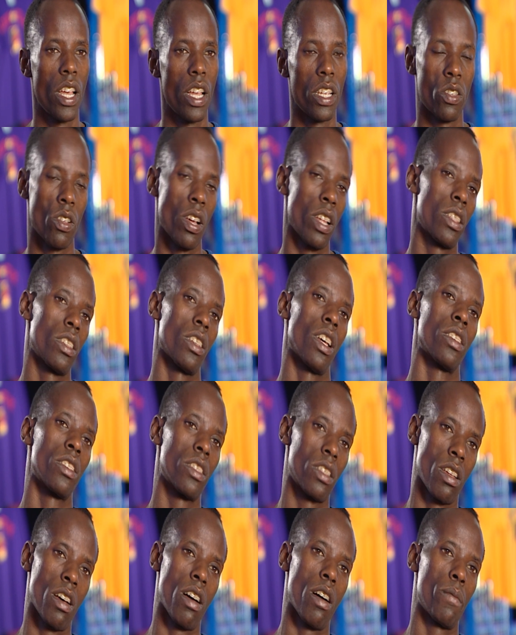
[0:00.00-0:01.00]
So I
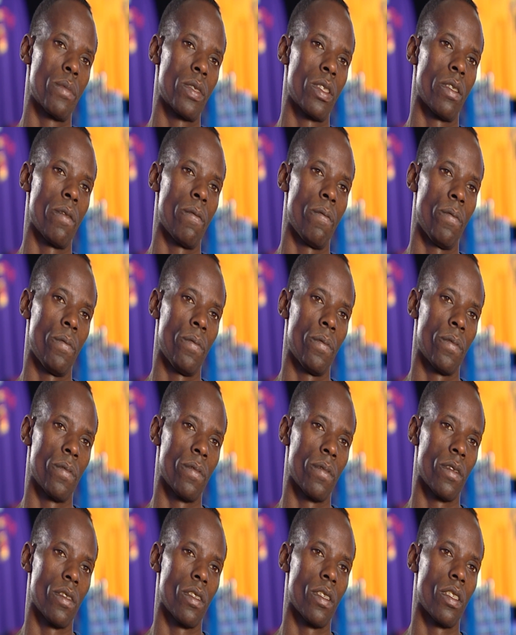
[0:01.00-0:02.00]
stopped,
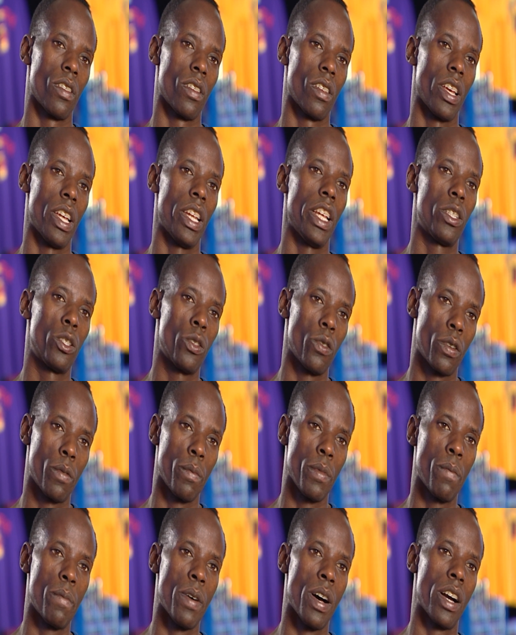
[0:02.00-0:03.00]
and they took
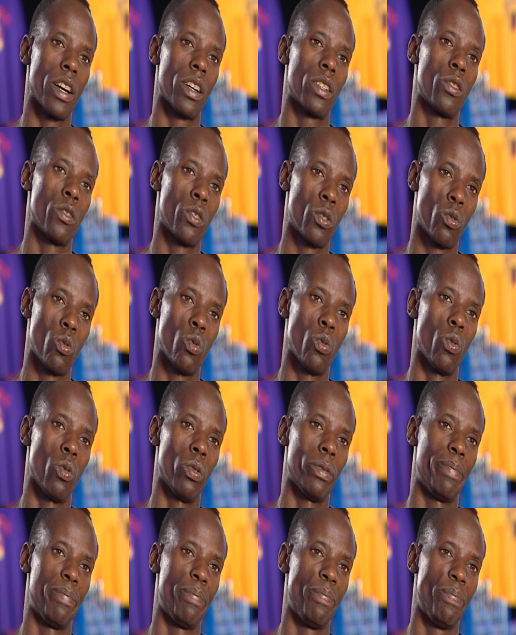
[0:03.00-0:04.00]
me back to school.